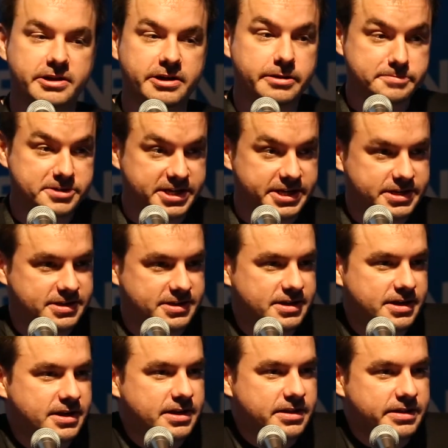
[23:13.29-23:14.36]
object
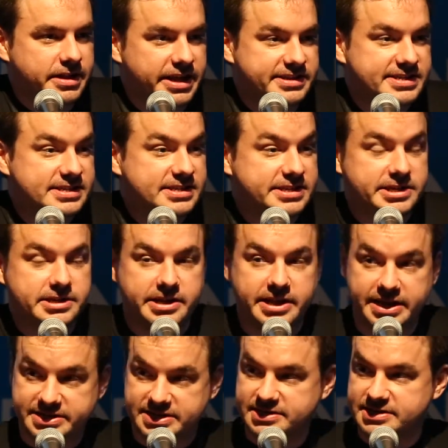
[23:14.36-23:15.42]

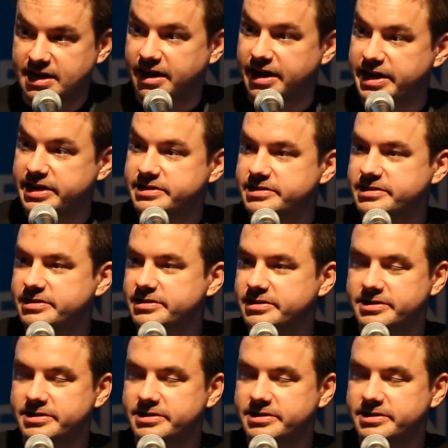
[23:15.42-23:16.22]
that's signed.